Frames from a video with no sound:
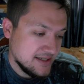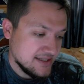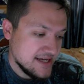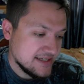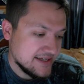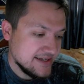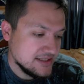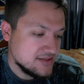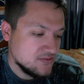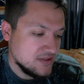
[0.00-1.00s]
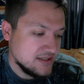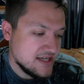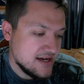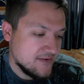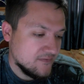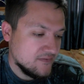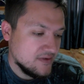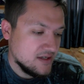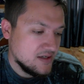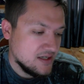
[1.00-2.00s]
in that case, we'd have
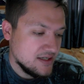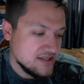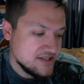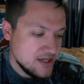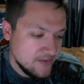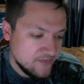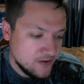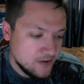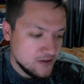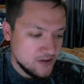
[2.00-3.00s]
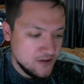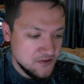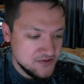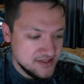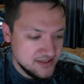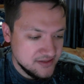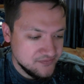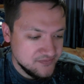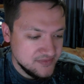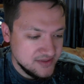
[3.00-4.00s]
Denver
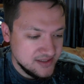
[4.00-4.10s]
hosting